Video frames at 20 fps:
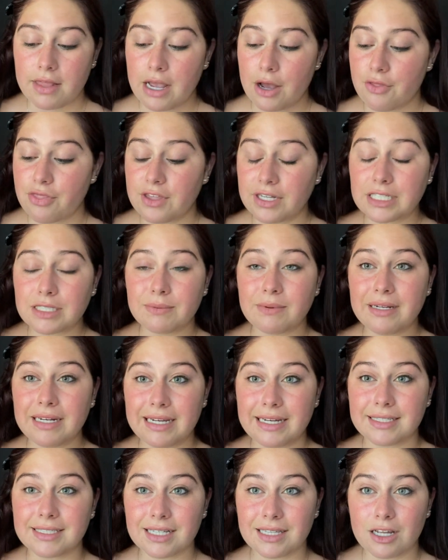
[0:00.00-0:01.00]
Now, this
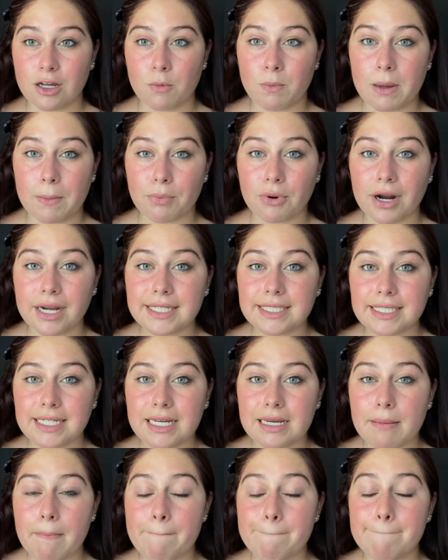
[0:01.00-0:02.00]
one is a little bit
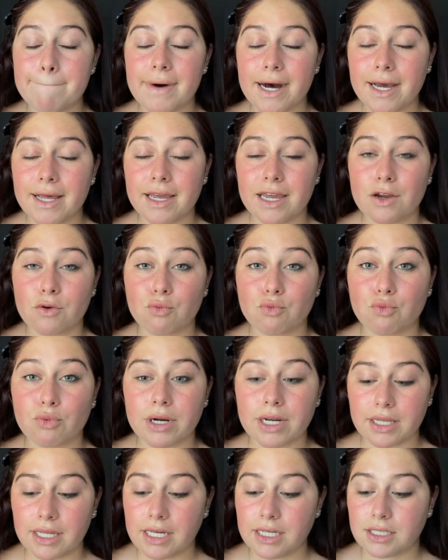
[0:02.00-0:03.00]
pricey, but it
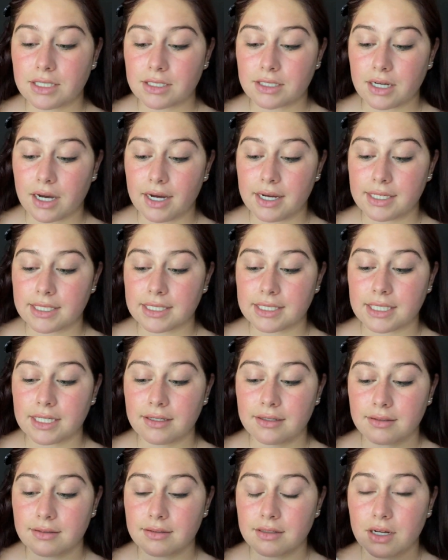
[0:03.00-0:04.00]
really
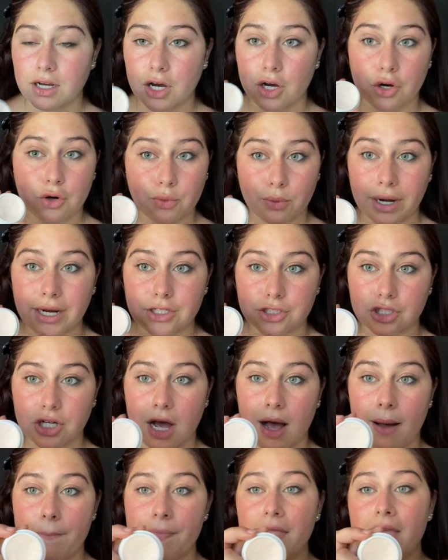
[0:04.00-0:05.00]
does a great
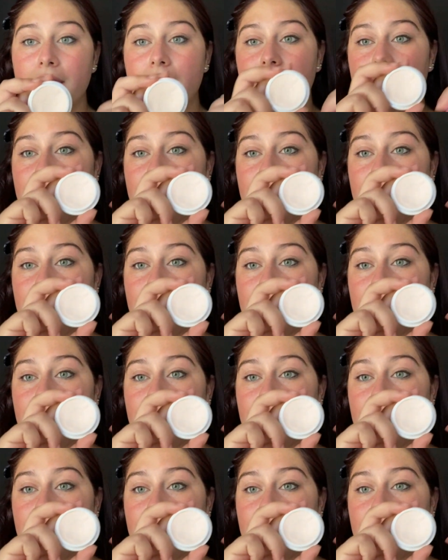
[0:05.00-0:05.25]
job.